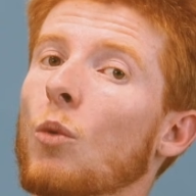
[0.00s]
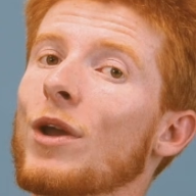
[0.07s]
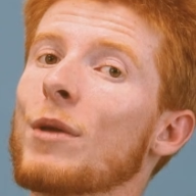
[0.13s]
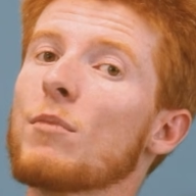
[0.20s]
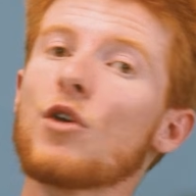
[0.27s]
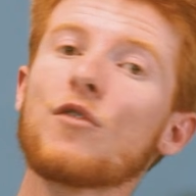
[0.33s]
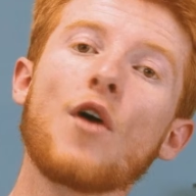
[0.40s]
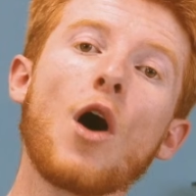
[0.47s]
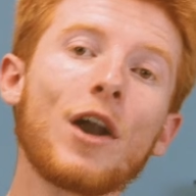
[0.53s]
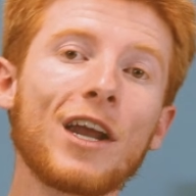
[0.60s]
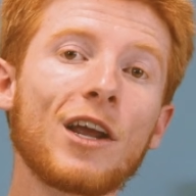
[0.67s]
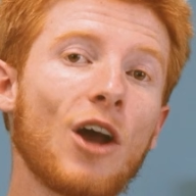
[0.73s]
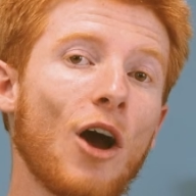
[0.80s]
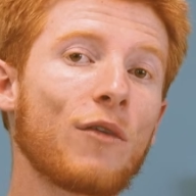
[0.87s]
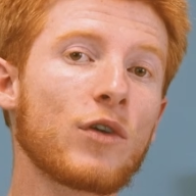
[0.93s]
we move on
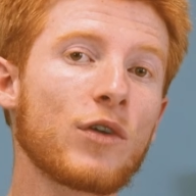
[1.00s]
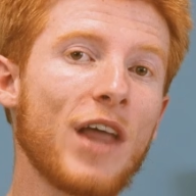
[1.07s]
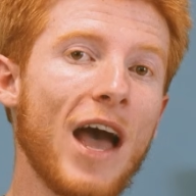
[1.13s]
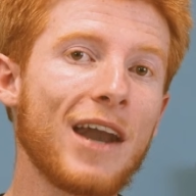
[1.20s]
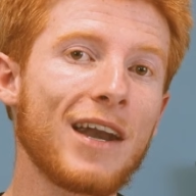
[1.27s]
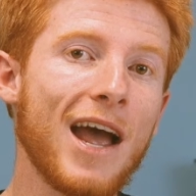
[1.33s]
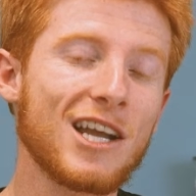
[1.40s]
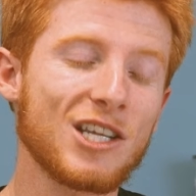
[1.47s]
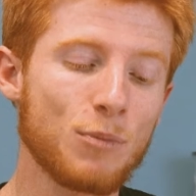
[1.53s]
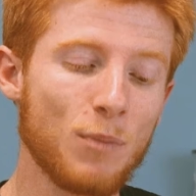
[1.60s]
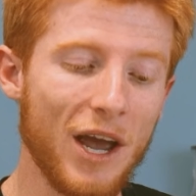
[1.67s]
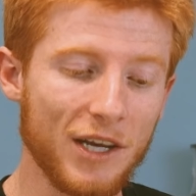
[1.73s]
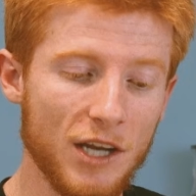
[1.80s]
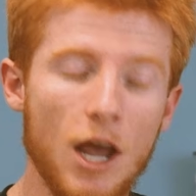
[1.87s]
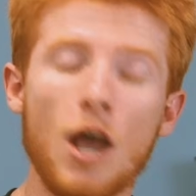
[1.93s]
and cover that
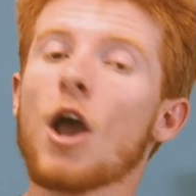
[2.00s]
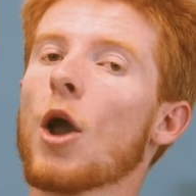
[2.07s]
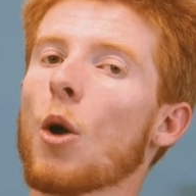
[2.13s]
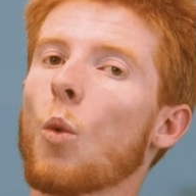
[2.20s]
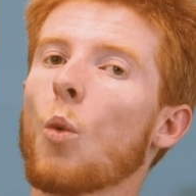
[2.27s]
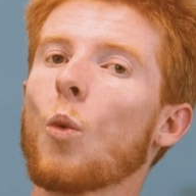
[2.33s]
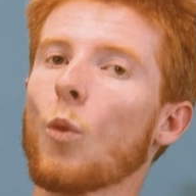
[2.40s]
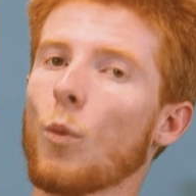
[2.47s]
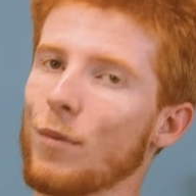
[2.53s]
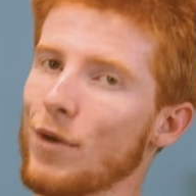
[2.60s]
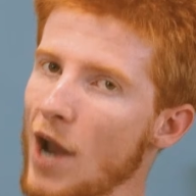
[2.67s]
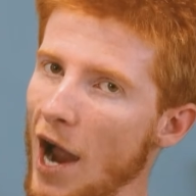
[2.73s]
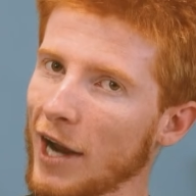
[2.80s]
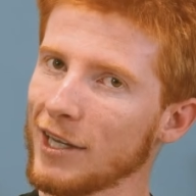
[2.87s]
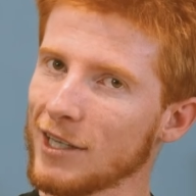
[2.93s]
aspect,
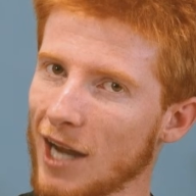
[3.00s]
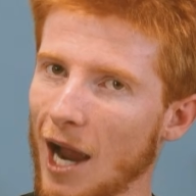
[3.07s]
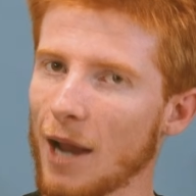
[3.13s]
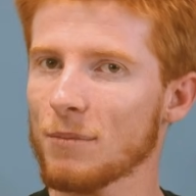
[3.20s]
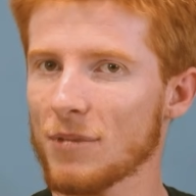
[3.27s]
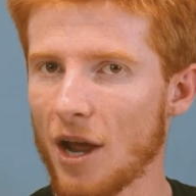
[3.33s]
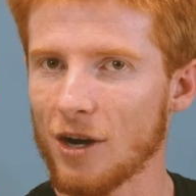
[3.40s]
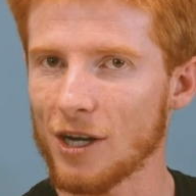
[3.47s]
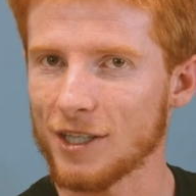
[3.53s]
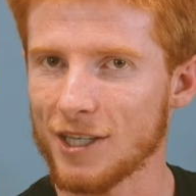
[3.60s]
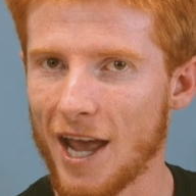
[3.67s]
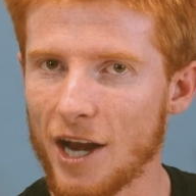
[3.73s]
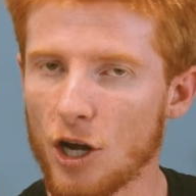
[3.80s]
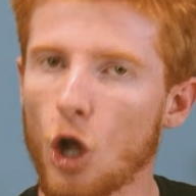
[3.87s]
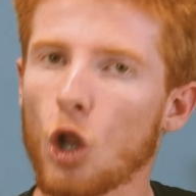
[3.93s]
9 times out of
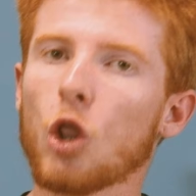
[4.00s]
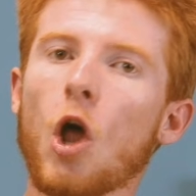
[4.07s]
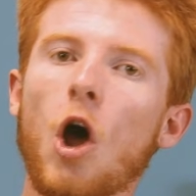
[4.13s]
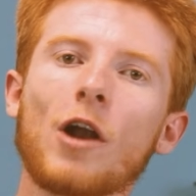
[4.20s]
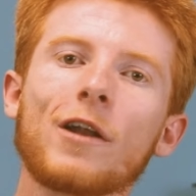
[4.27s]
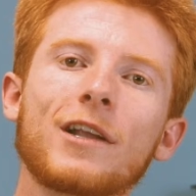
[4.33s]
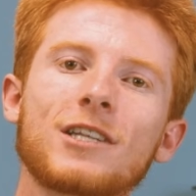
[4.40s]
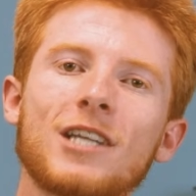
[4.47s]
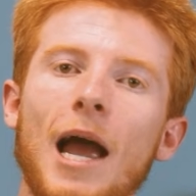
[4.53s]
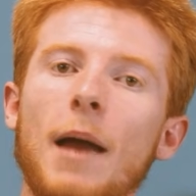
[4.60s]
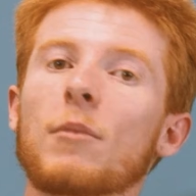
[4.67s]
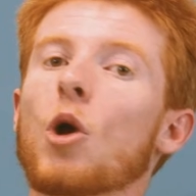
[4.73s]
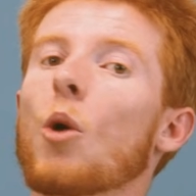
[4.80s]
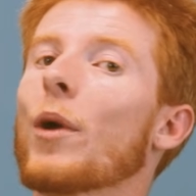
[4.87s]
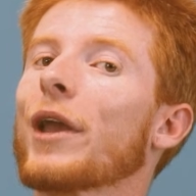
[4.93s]
10, a lot of the
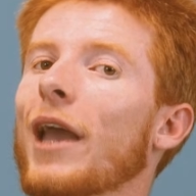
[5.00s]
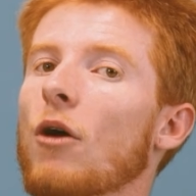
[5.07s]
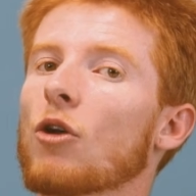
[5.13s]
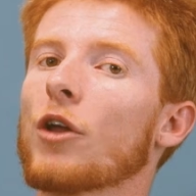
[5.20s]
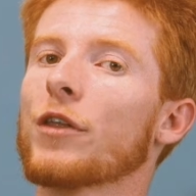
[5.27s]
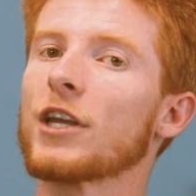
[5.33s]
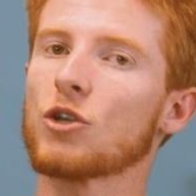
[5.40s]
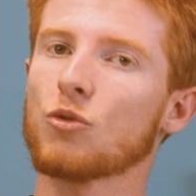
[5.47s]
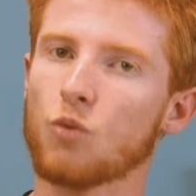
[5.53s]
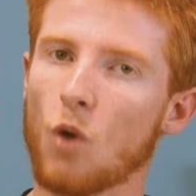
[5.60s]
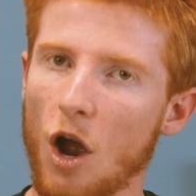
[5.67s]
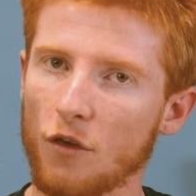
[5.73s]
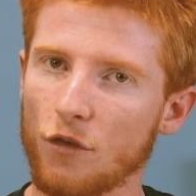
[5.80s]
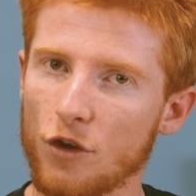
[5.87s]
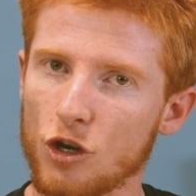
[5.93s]
time going out on these
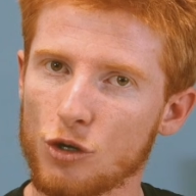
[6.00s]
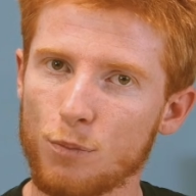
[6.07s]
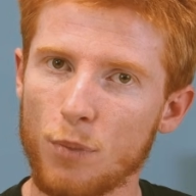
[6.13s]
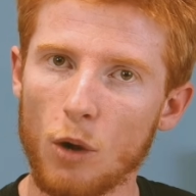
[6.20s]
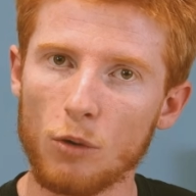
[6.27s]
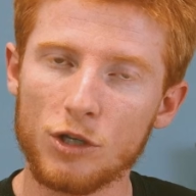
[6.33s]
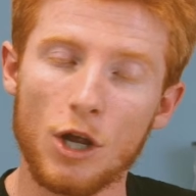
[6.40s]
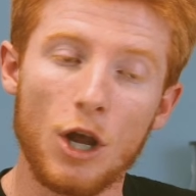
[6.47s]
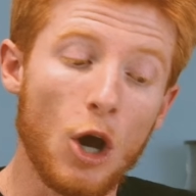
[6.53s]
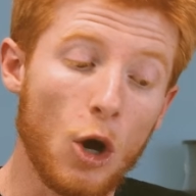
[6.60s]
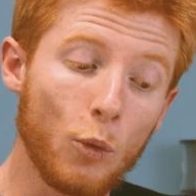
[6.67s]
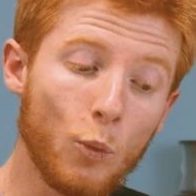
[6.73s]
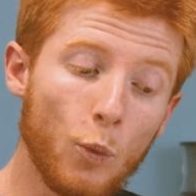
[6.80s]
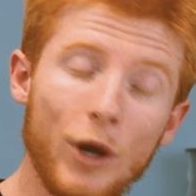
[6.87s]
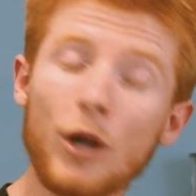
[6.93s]
rockfish boats,
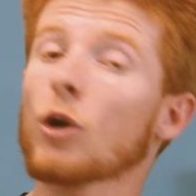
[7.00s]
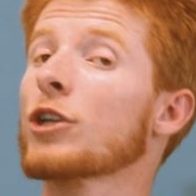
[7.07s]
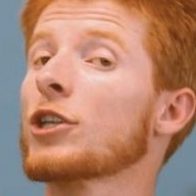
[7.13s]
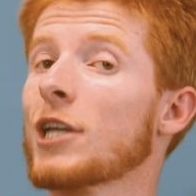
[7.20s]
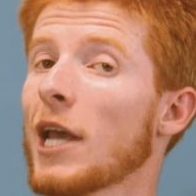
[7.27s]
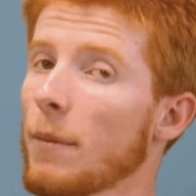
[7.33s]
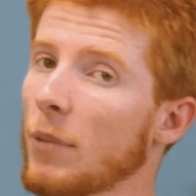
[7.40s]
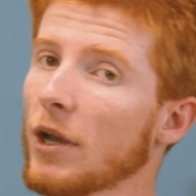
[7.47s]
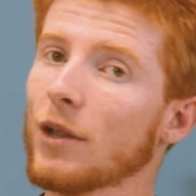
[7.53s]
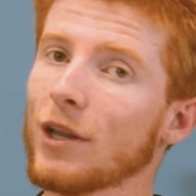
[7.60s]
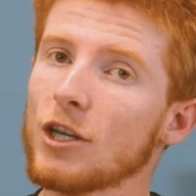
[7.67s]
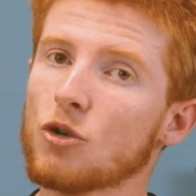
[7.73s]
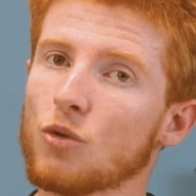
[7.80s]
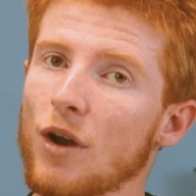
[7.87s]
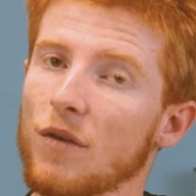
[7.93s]
we are
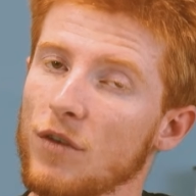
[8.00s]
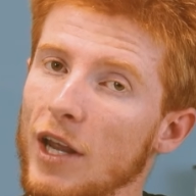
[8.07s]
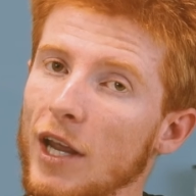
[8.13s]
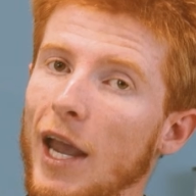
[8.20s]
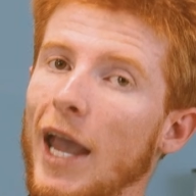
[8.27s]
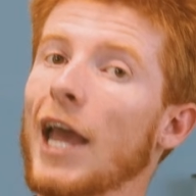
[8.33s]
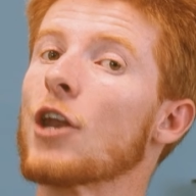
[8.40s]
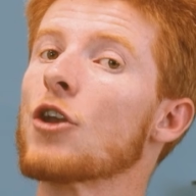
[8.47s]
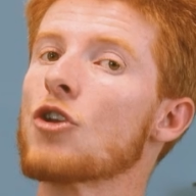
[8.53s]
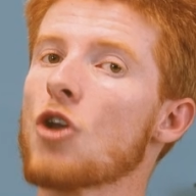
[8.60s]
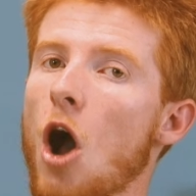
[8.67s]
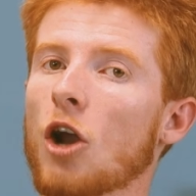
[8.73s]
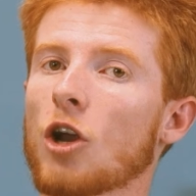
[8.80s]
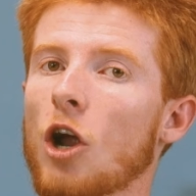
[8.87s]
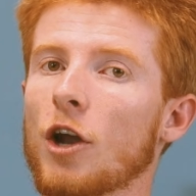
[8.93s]
typically drifting and
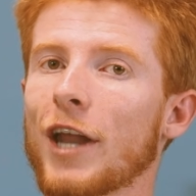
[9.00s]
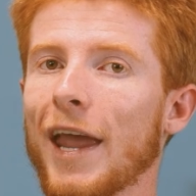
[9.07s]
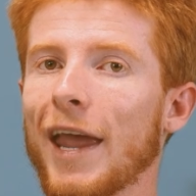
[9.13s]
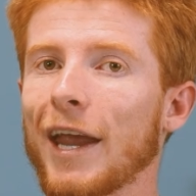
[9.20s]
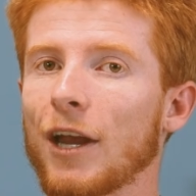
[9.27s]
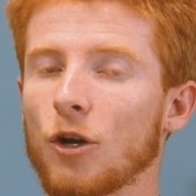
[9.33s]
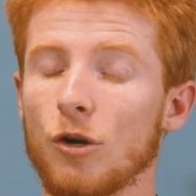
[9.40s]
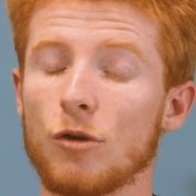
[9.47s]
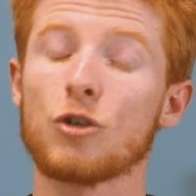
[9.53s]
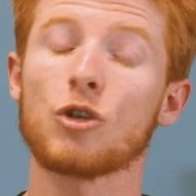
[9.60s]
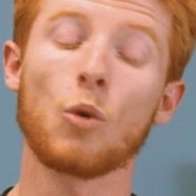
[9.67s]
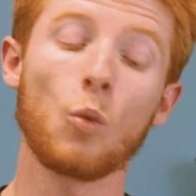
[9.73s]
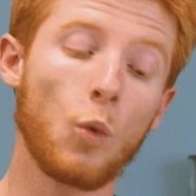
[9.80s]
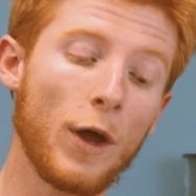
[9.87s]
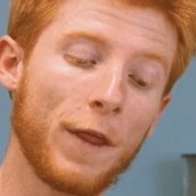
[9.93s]
not on anchor.
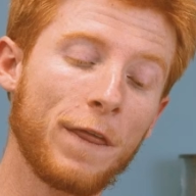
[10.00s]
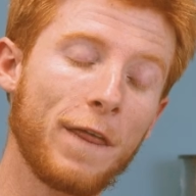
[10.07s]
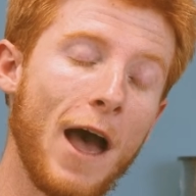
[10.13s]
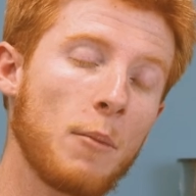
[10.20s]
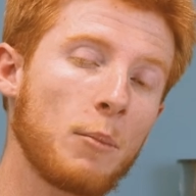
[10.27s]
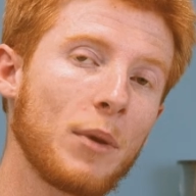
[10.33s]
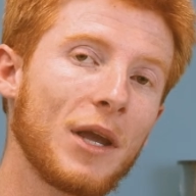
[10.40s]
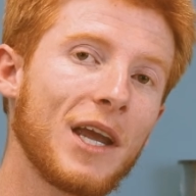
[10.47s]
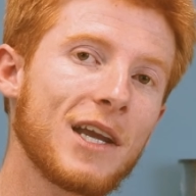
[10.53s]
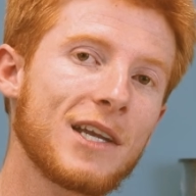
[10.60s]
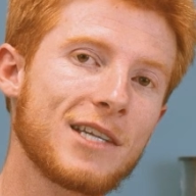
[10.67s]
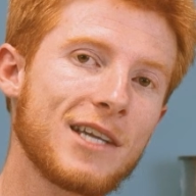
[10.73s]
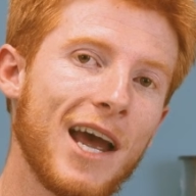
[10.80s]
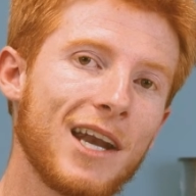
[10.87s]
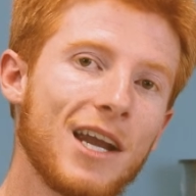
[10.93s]
So with that being
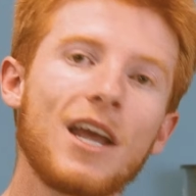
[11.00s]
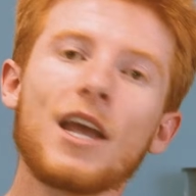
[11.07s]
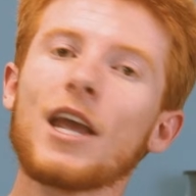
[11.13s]
said,